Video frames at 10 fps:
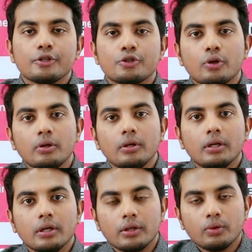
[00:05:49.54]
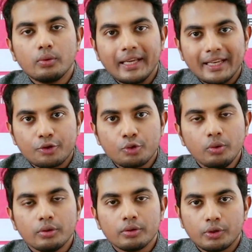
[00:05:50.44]
So, you need
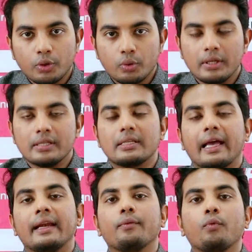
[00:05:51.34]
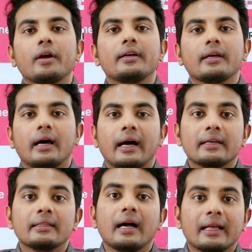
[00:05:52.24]
to do this. And what
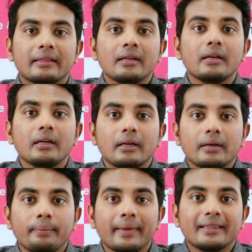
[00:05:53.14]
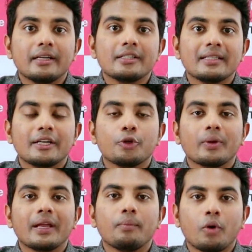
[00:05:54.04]
are the other methods that you
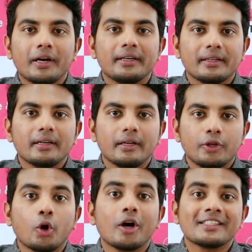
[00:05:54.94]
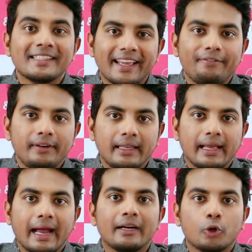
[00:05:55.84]
can monitor your
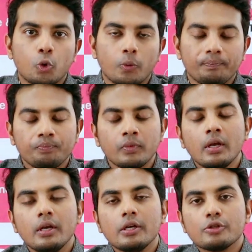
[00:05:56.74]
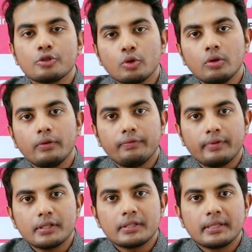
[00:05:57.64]
safety at home? So,
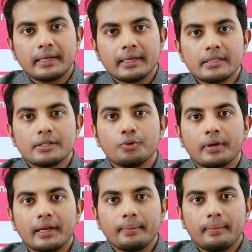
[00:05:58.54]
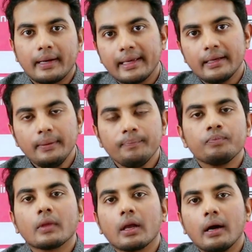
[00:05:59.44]
first thing is you can buy
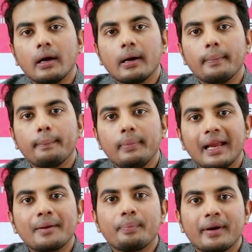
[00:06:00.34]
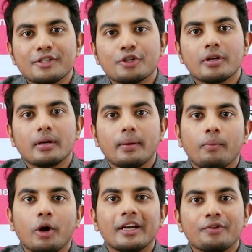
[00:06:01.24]
a blood pressure
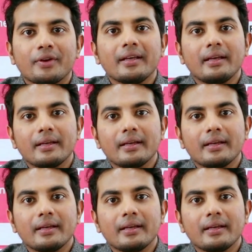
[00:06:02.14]
monitoring